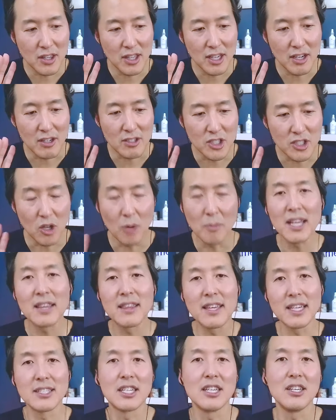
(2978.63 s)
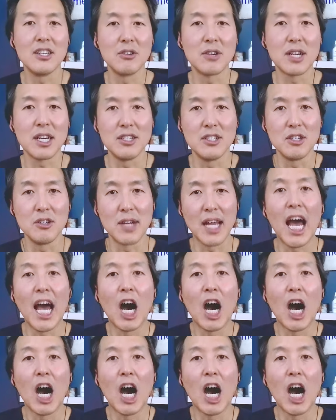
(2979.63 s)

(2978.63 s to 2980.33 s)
there are so many things that you can do to